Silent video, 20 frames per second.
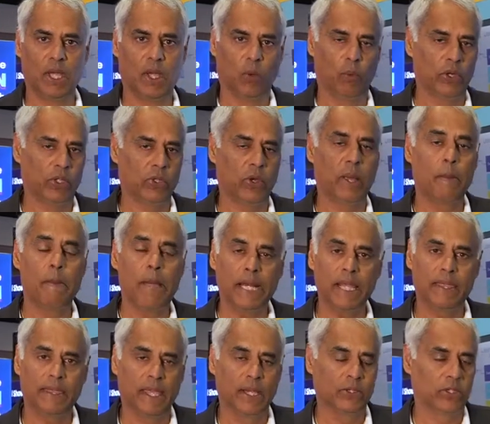We're showing many
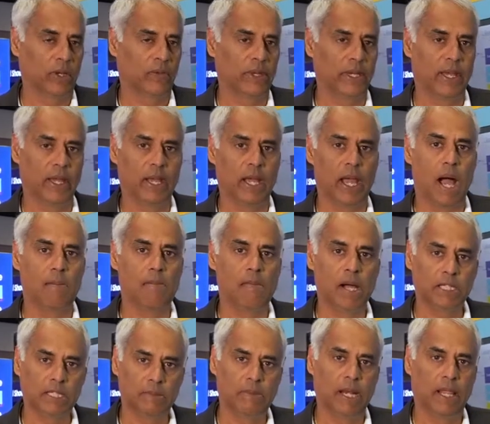things over here.
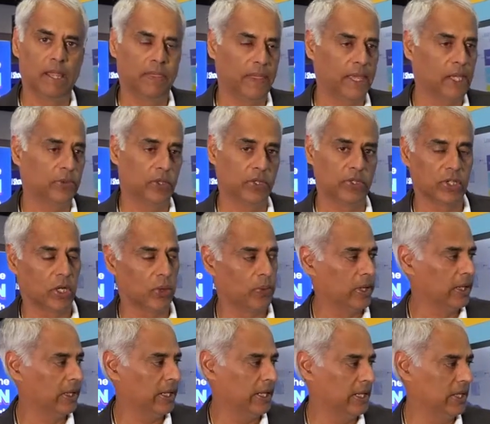Amongst the many things we're
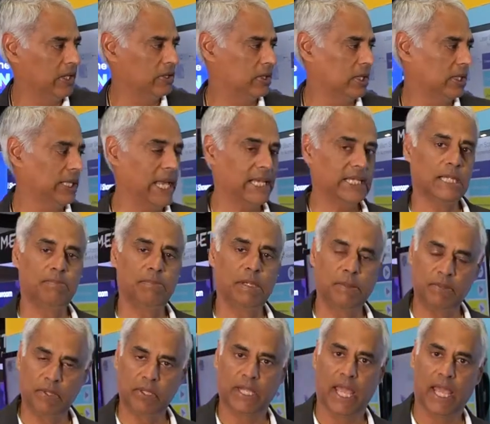showing is laser beam
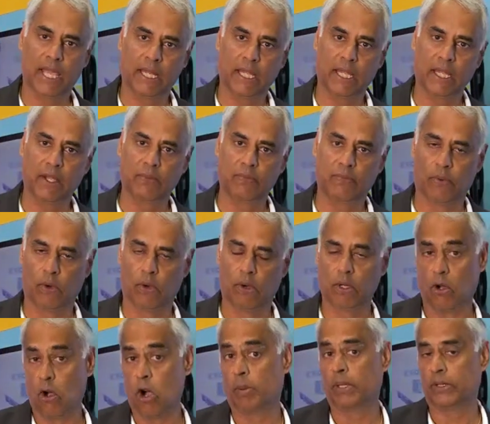scanning for
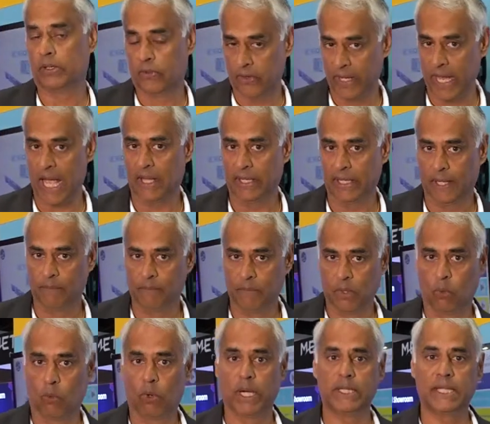augmented reality.
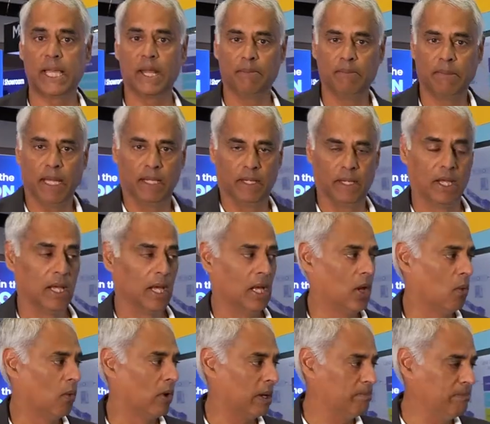What does that mean?
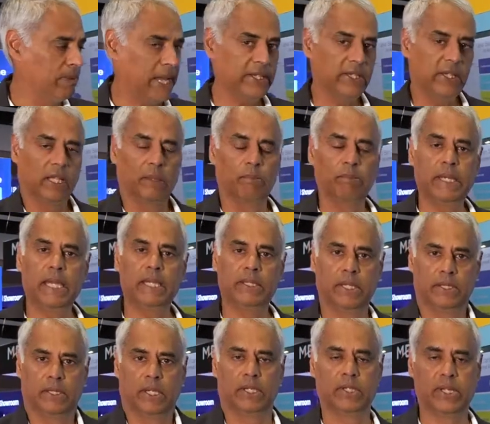What it basically means
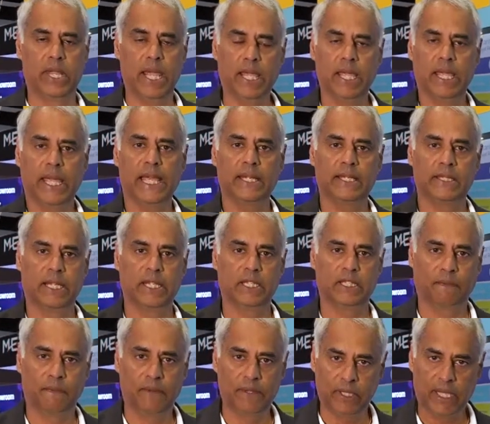is it's taking ST's
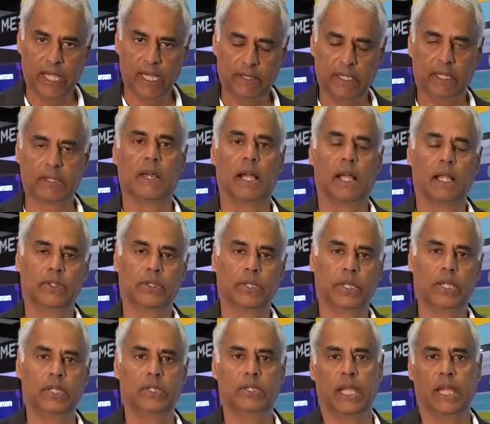sophisticated
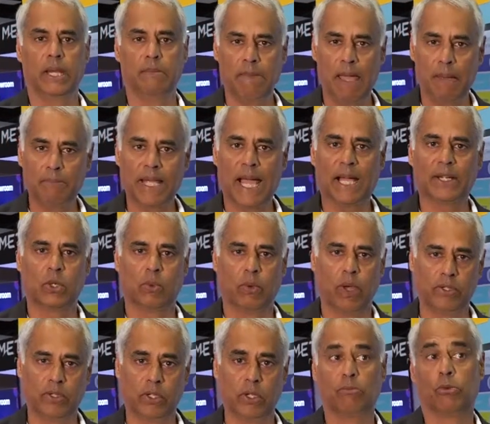technologies in MEMS
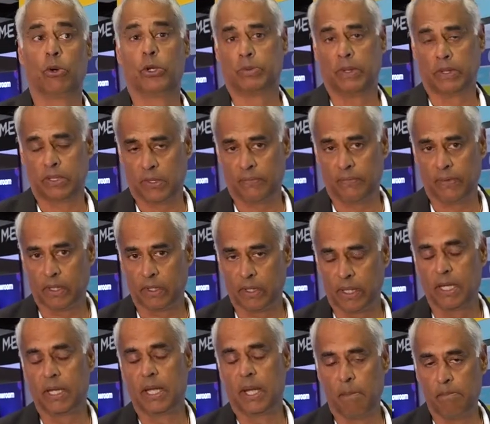actuation, more
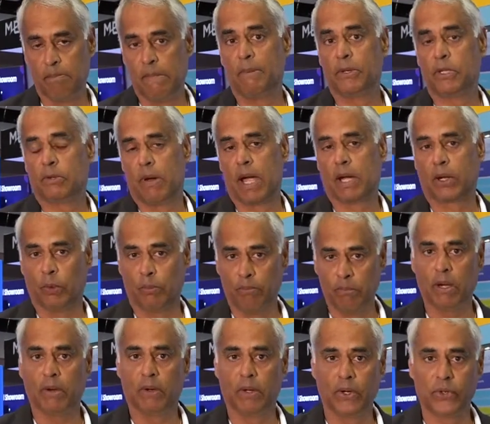specifically MEMS micro
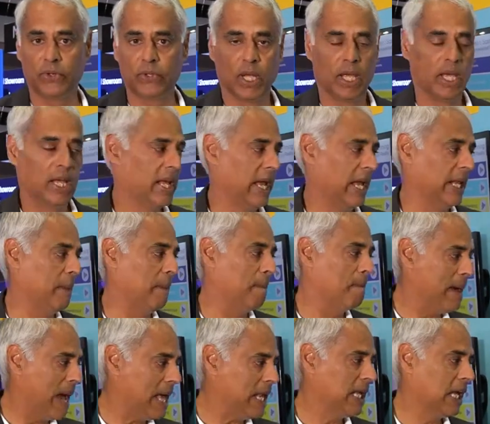mirrors, and
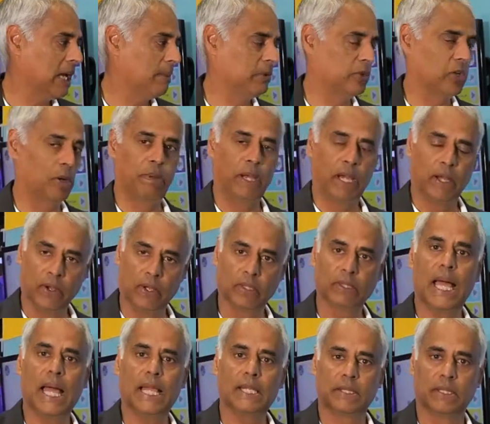embedding them to a pair of
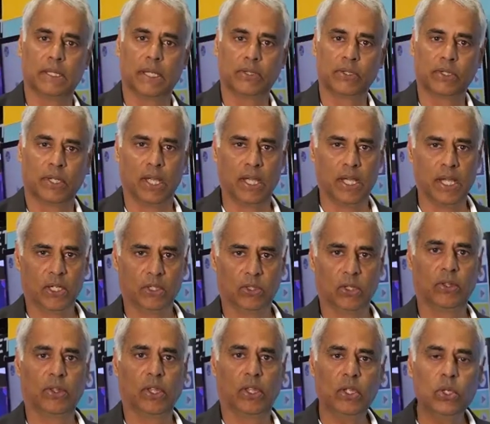glasses so
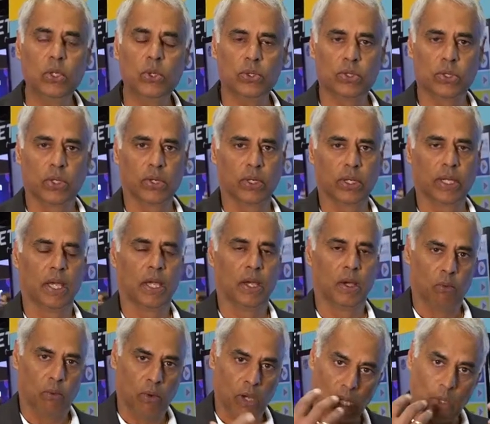that the user,
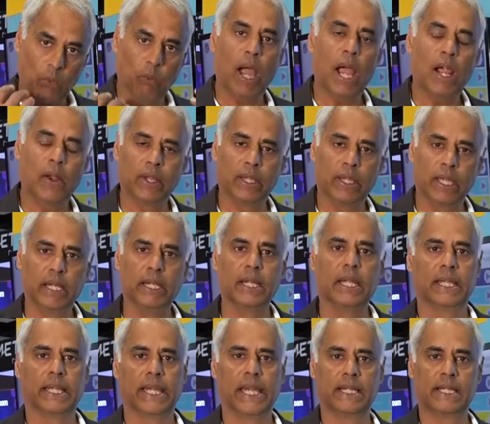while wearing it,
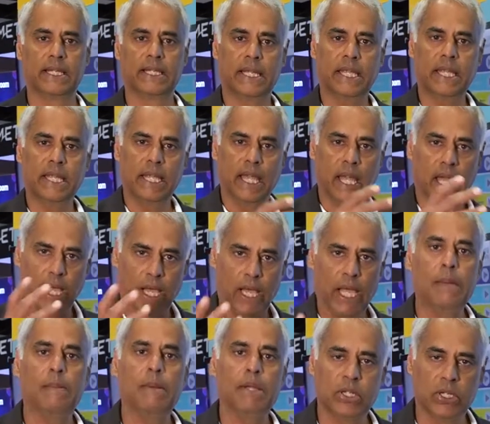can see
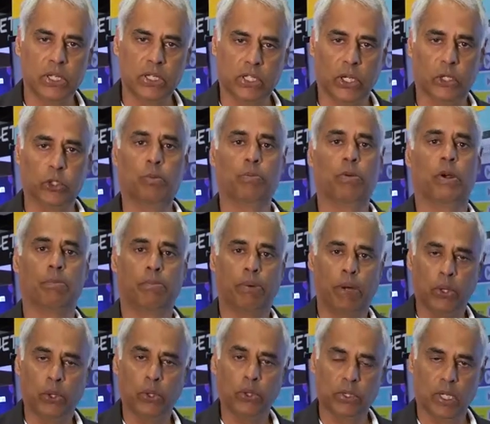images that are
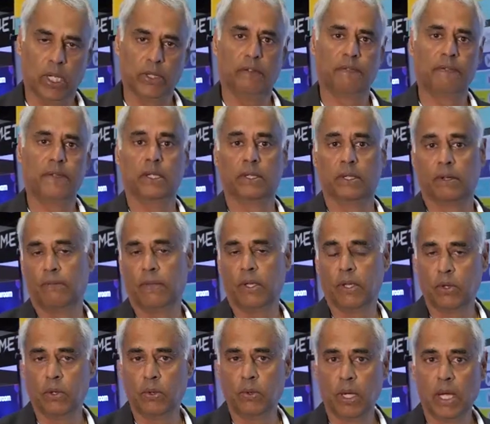superimposed on their field of
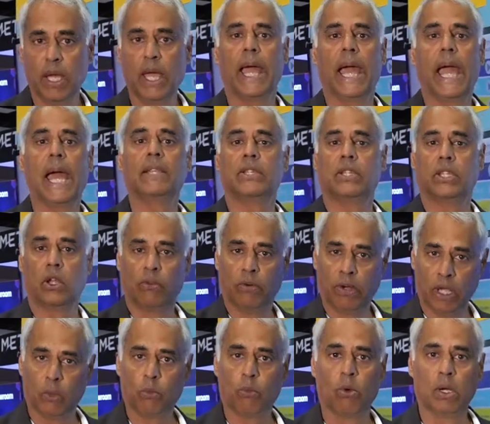view and see the
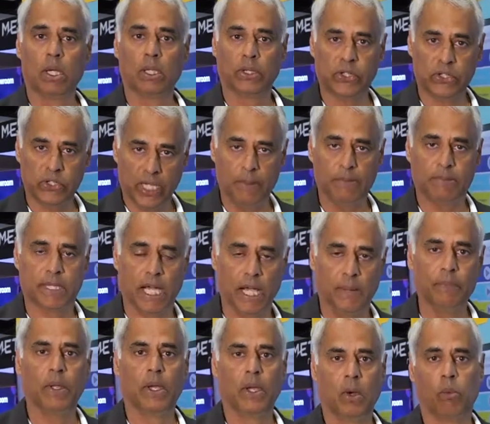real world at the same time,
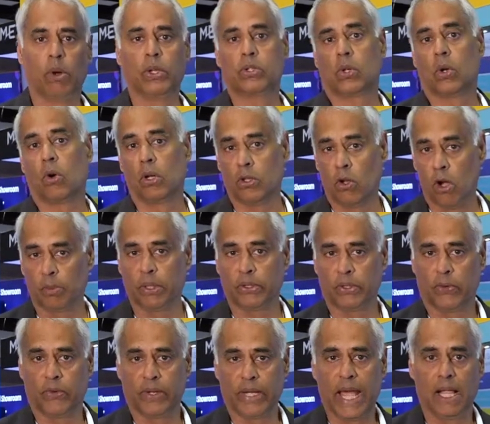what's called
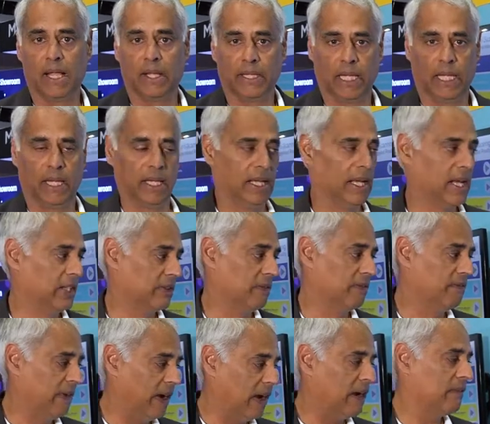augmented reality. It's a
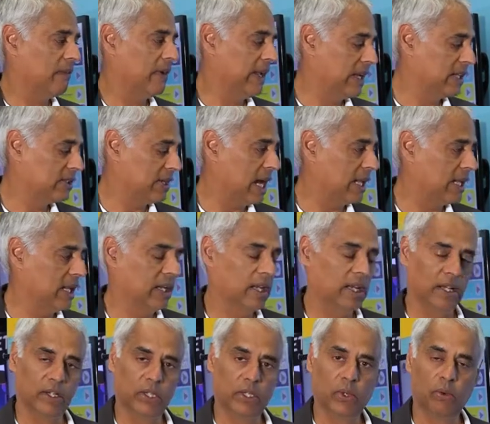very, very exciting
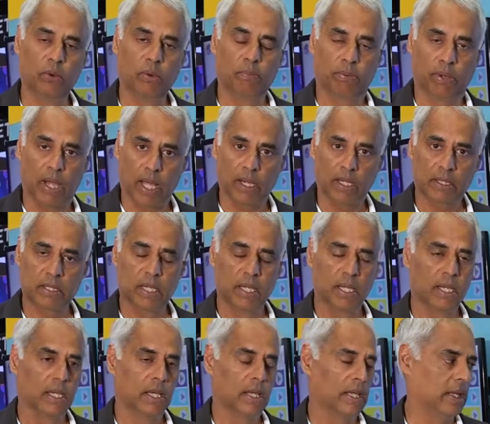new product
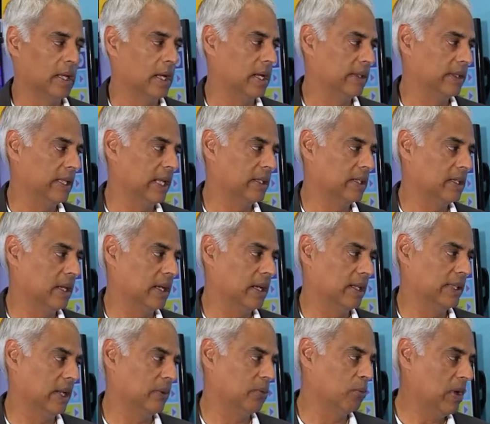
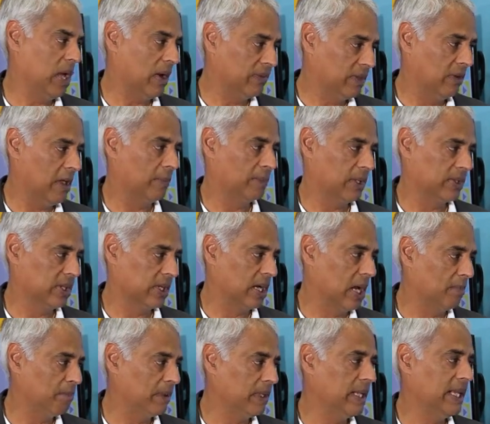that we have developed as a
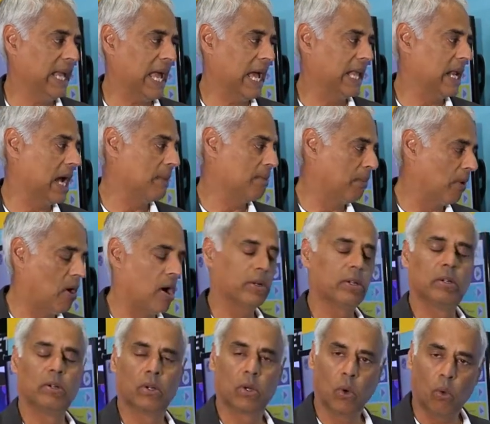company, and our
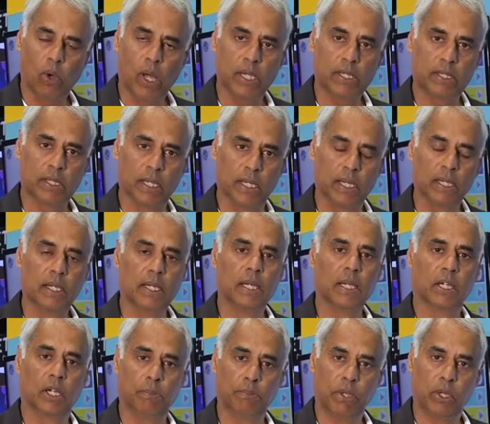partner Quanta
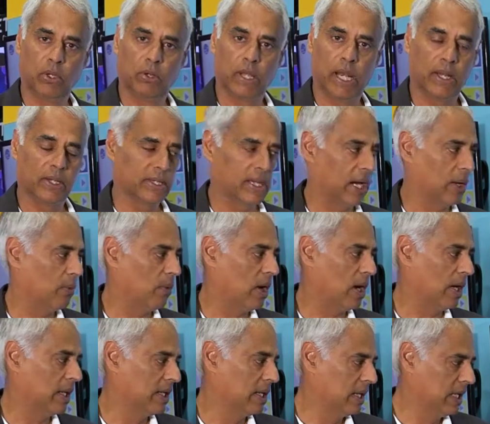Computer out of
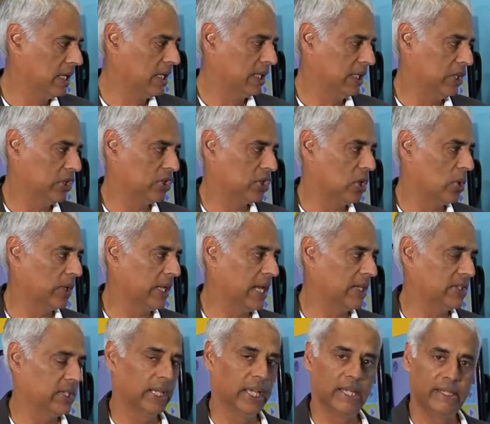Taiwan is
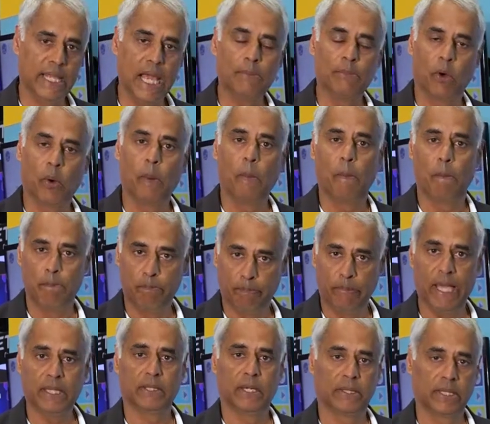showcasing a demo
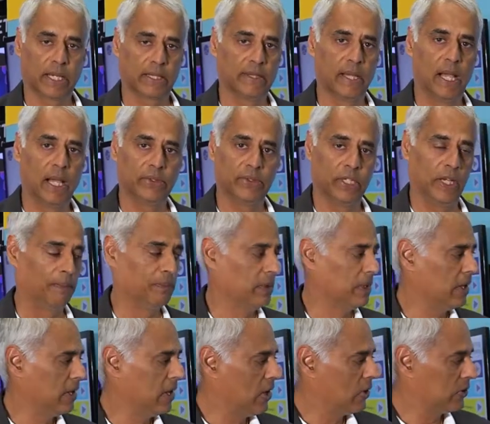based on technology.
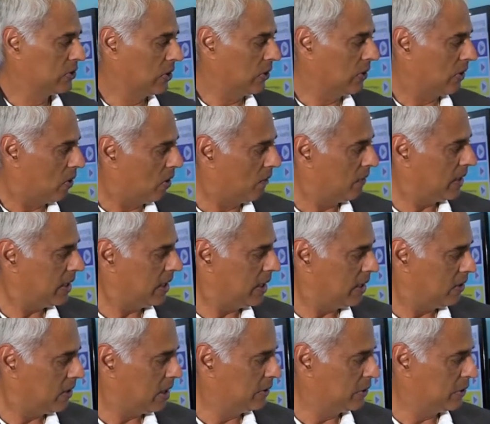So over here on